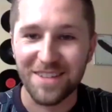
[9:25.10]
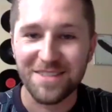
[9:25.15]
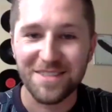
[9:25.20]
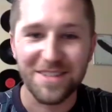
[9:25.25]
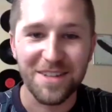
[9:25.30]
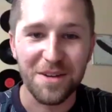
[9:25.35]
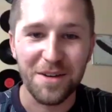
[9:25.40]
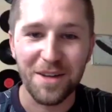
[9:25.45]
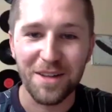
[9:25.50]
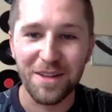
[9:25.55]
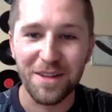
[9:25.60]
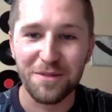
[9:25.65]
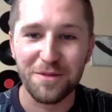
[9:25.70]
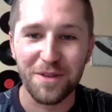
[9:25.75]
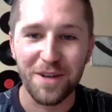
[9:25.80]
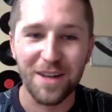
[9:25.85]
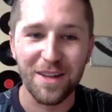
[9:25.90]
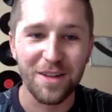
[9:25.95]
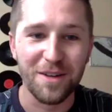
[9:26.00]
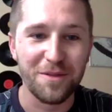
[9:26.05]
No, I love,
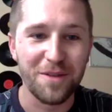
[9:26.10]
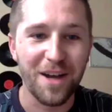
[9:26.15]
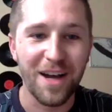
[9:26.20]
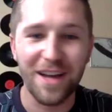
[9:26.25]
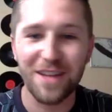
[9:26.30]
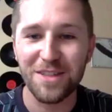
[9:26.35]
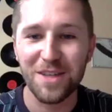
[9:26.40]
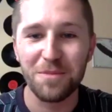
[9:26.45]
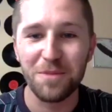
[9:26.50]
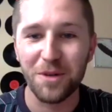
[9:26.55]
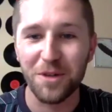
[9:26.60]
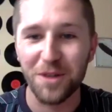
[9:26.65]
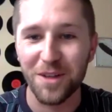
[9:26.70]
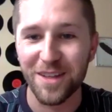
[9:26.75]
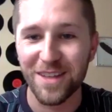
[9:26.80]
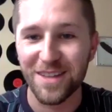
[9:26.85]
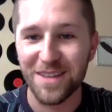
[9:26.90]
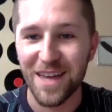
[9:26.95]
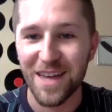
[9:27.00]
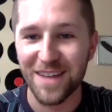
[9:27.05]
I
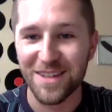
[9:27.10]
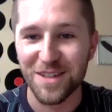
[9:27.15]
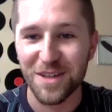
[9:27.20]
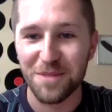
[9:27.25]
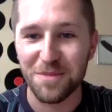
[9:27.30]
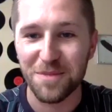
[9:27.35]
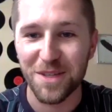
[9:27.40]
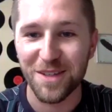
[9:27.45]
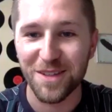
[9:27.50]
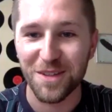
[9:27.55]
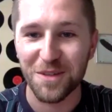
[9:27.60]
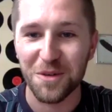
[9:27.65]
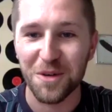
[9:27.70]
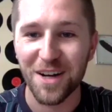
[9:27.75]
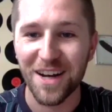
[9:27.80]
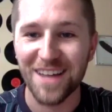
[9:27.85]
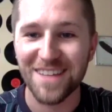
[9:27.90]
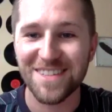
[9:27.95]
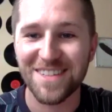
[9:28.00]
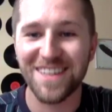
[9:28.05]
typically end up being the one
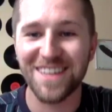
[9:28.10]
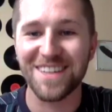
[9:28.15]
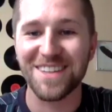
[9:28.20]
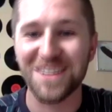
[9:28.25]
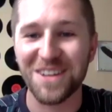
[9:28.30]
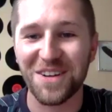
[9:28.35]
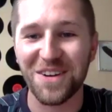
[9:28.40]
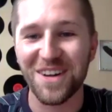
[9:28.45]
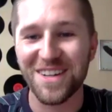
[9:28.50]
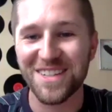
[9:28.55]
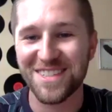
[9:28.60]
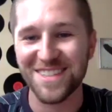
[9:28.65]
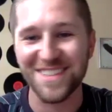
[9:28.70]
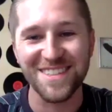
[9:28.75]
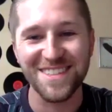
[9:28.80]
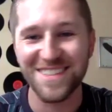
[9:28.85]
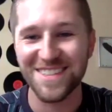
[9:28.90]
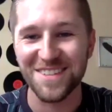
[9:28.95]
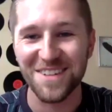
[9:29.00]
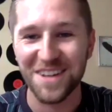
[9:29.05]
asking the
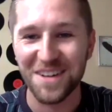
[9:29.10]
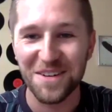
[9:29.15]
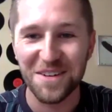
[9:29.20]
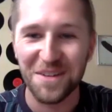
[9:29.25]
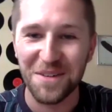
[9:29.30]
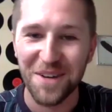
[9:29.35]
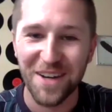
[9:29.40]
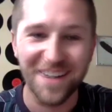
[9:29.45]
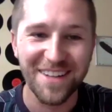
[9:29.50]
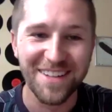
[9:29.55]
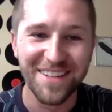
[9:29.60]
questions, so I don't know why.